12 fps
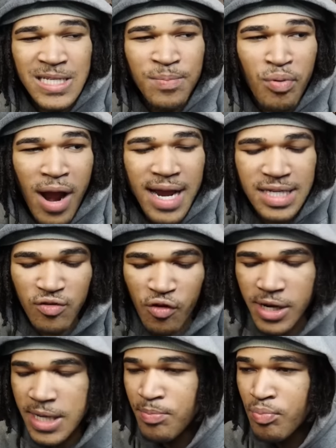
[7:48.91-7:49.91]
braids
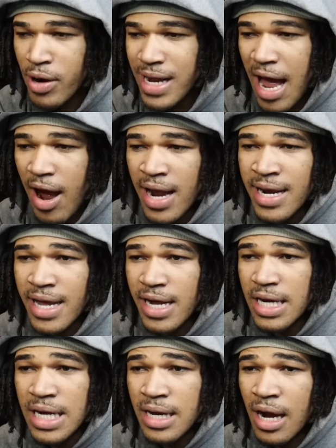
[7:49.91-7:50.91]
really bring out a
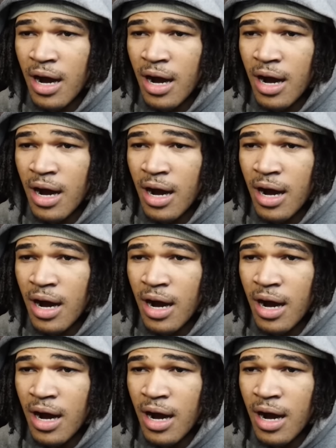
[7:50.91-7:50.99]
nigga